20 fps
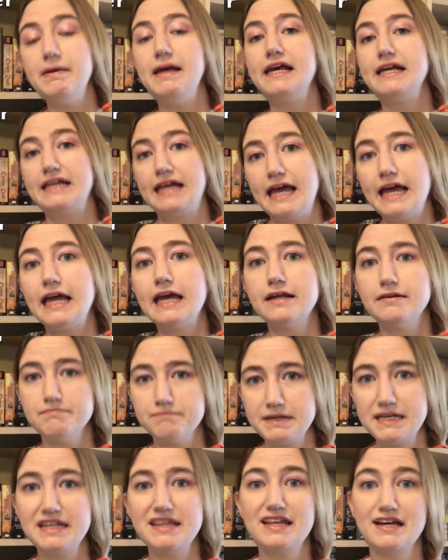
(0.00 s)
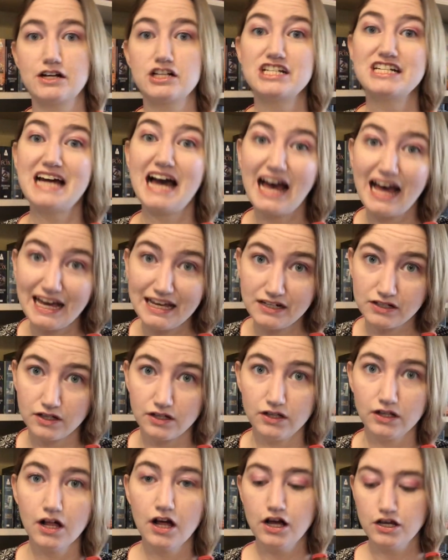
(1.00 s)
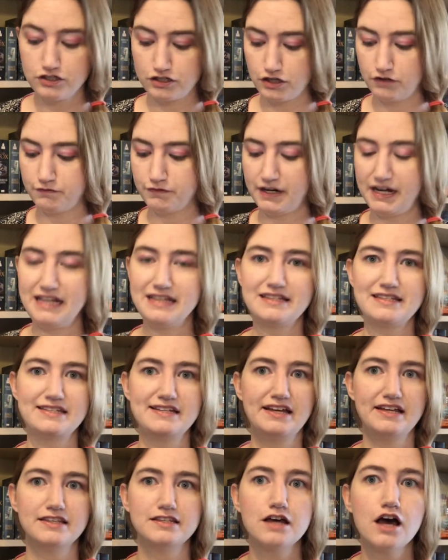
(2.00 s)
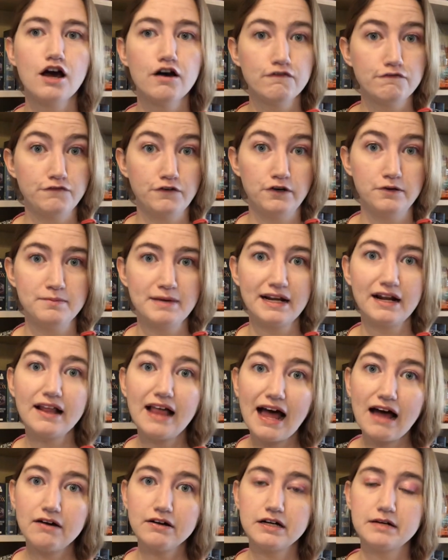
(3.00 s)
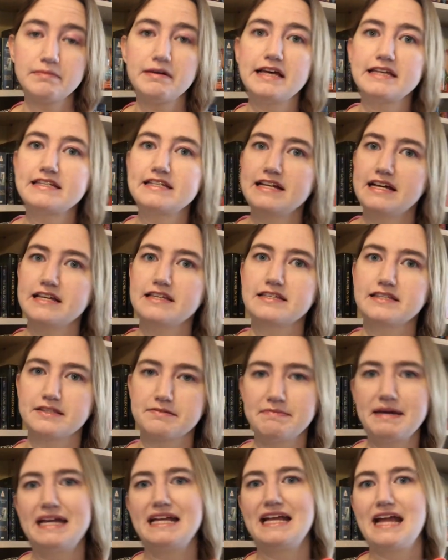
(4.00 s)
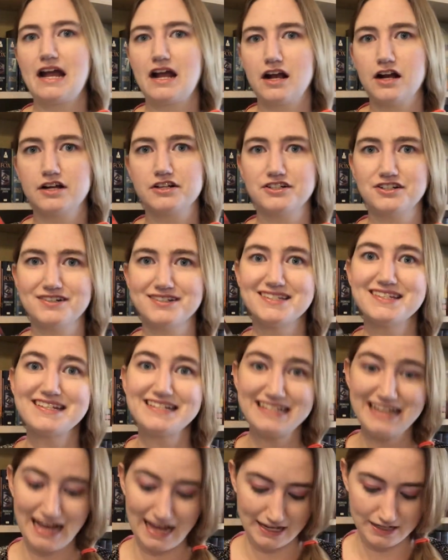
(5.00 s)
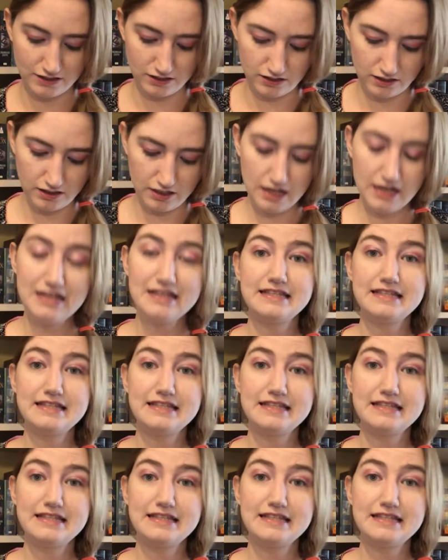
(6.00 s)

It can be their title. So for instance, Full Metal Alchemist is the main character's title.